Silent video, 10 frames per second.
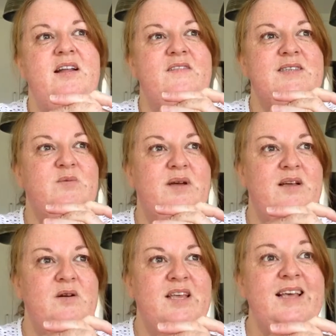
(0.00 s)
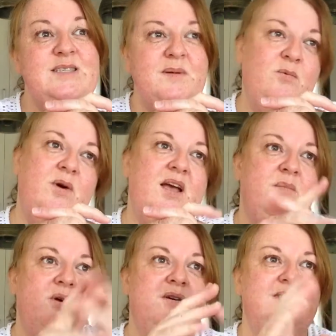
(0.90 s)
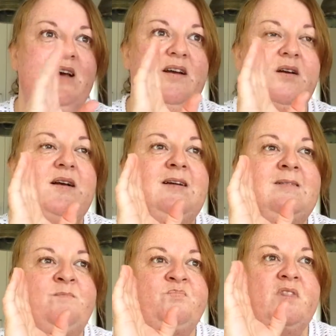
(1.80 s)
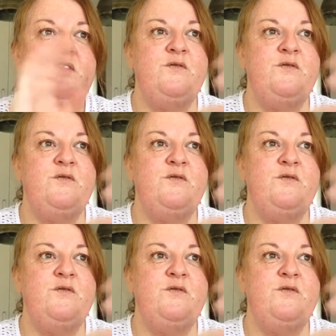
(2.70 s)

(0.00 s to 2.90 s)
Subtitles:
And this year's been weird because the